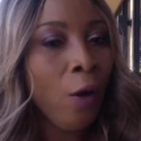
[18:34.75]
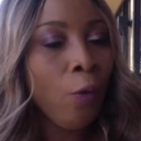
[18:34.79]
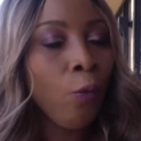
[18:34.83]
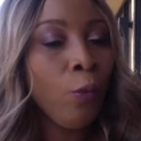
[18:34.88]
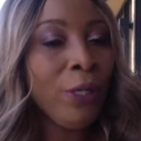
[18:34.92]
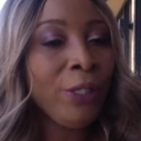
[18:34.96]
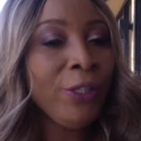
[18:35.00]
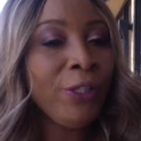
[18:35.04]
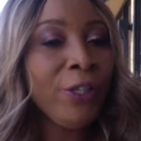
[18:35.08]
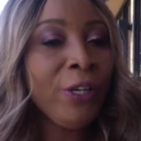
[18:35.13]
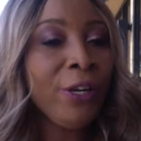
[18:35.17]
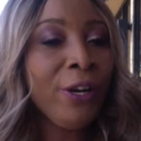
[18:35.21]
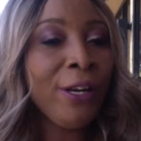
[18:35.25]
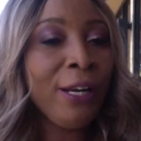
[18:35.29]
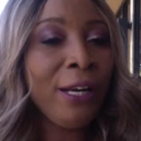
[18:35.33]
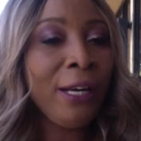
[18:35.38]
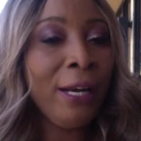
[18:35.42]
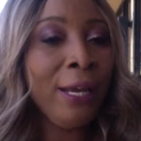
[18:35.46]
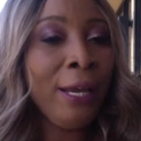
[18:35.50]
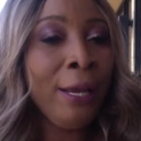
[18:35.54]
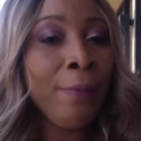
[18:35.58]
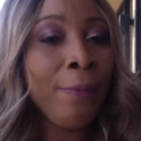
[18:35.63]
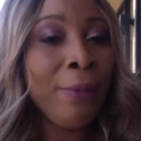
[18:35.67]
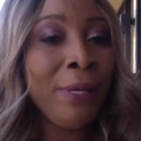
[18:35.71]
which they're
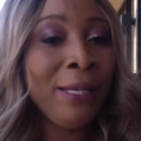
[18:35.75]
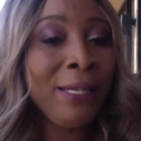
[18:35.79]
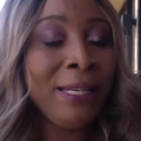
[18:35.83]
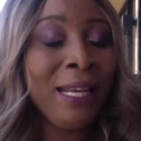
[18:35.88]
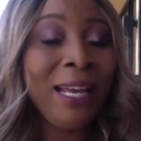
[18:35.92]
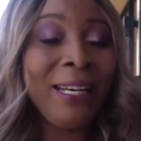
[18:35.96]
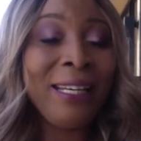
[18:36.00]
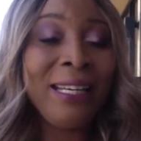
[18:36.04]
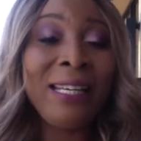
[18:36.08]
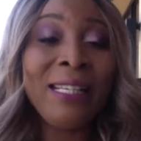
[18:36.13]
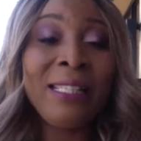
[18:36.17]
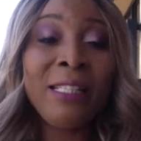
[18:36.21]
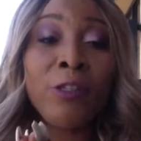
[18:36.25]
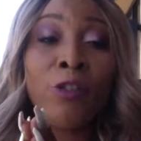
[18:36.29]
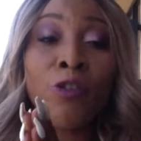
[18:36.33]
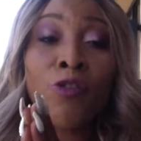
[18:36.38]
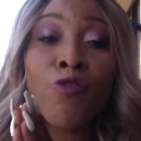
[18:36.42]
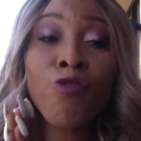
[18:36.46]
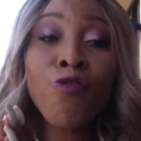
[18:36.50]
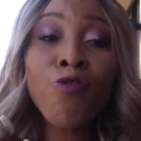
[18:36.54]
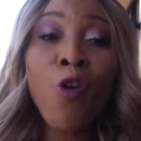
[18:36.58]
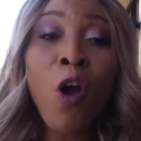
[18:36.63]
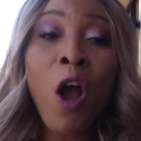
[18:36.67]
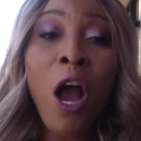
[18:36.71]
claiming that is
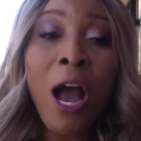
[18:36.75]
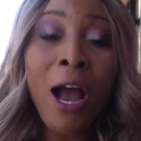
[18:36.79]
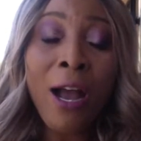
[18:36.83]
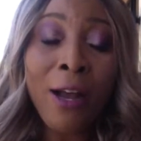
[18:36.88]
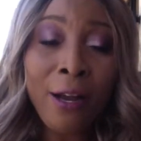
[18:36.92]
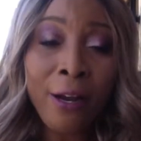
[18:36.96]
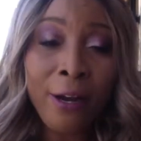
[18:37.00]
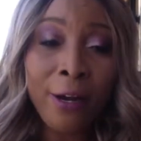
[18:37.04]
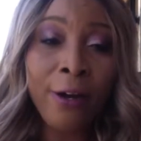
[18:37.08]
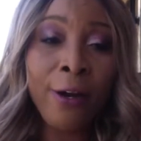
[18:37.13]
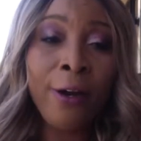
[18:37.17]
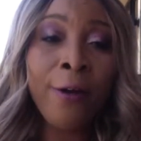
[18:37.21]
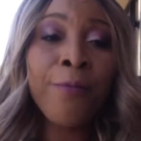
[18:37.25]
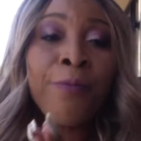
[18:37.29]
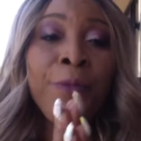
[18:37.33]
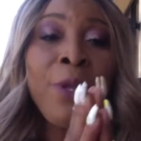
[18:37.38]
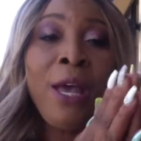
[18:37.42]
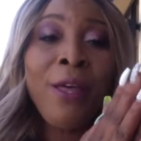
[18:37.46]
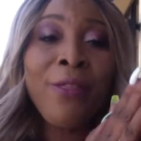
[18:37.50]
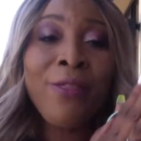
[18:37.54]
stronger